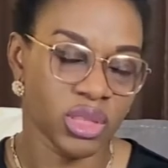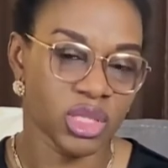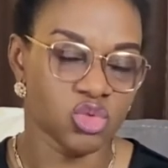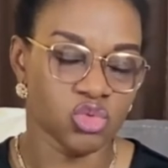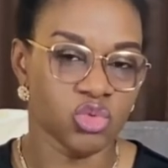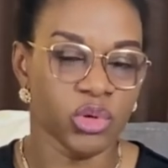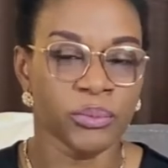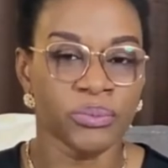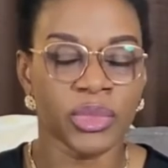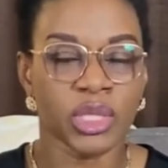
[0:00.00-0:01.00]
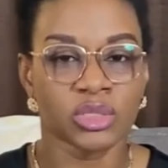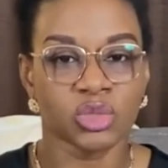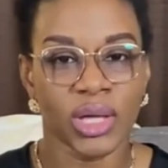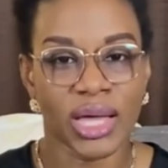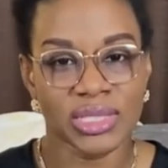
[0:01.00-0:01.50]
thing to do. So
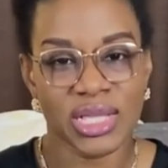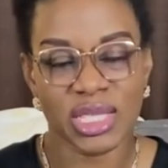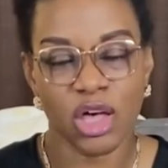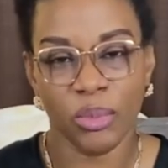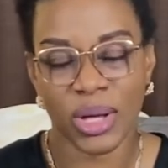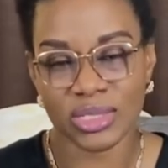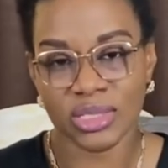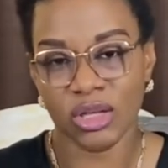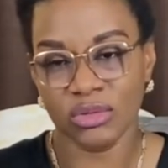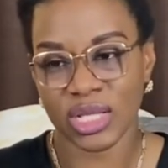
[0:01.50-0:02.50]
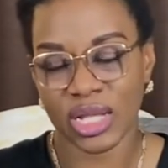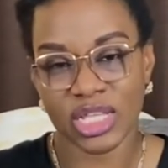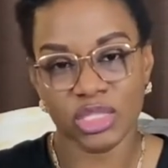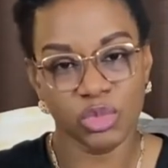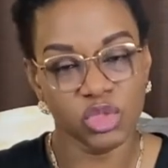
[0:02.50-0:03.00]
guys, let's help ourselves and
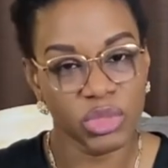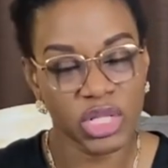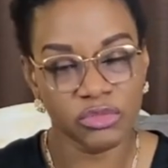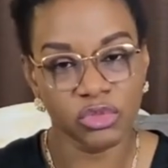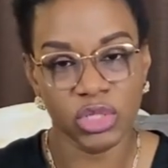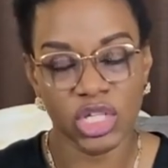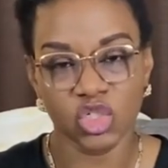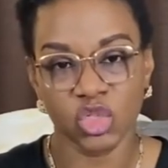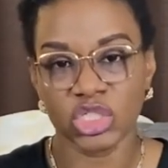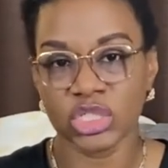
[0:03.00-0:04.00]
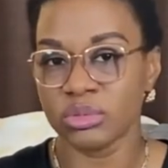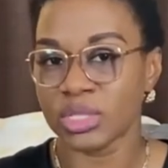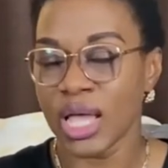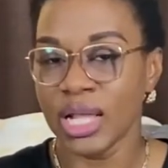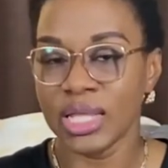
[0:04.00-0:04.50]
let's build meaningful relationships.
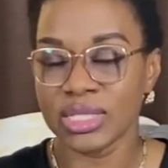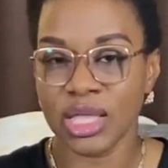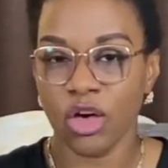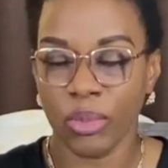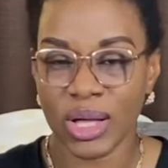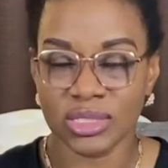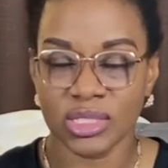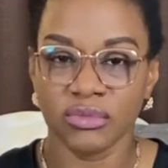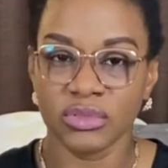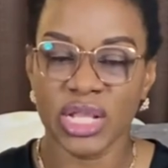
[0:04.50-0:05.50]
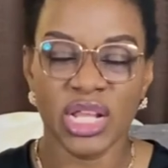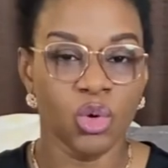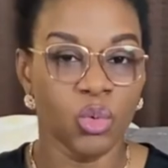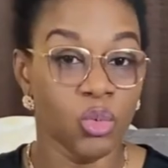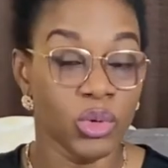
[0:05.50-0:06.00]
Let's help ourselves in any
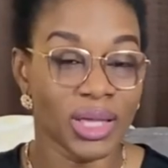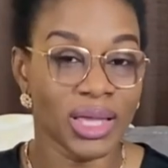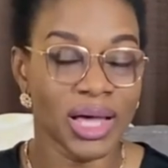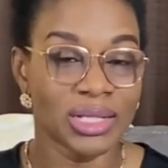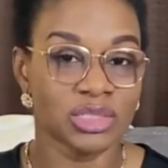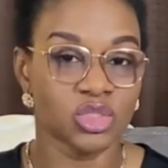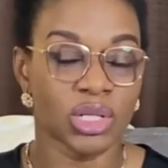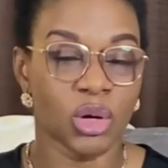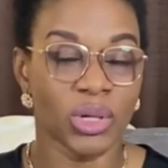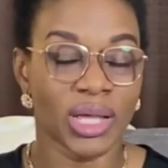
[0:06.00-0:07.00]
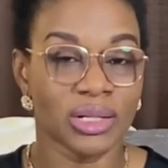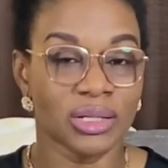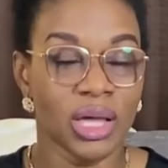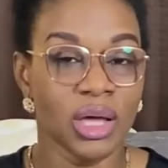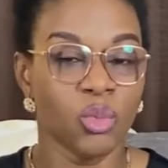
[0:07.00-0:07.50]
way we can, so that we can
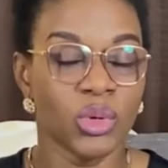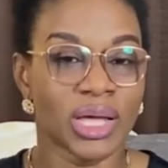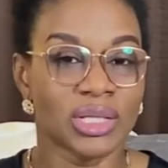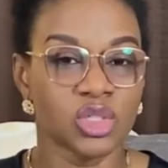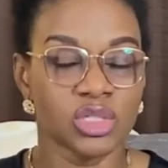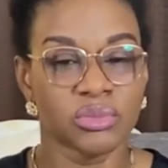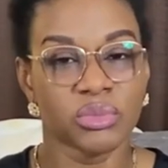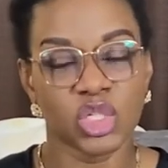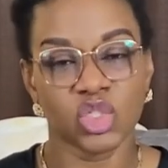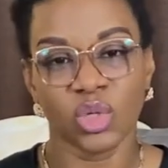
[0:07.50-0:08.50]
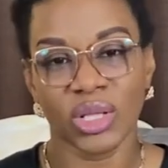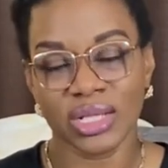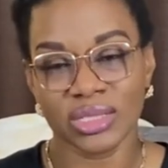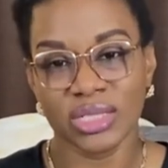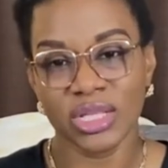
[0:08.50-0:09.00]
just make sure
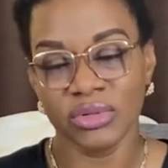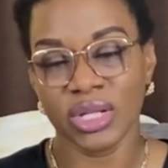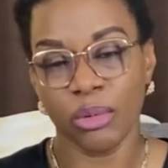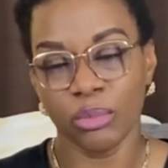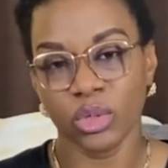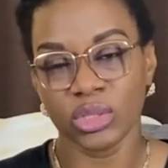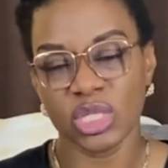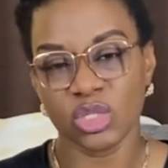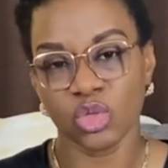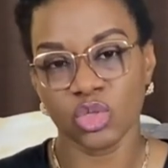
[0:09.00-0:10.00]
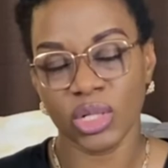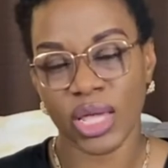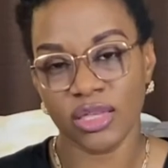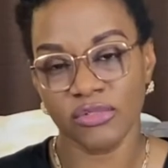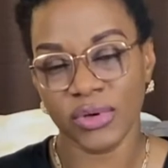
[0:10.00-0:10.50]
that living abroad is also
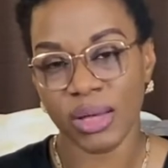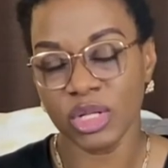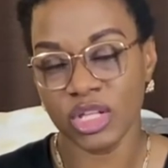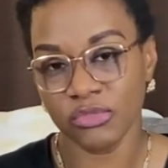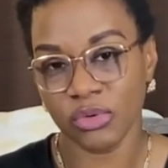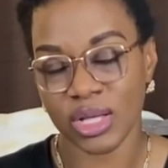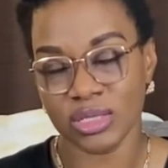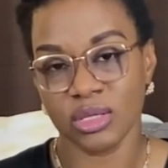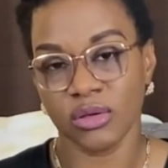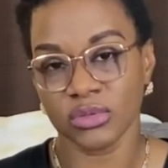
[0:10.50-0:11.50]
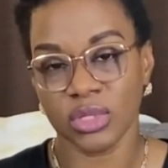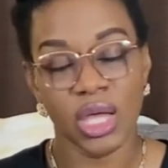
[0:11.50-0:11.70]
like a family for ourselves.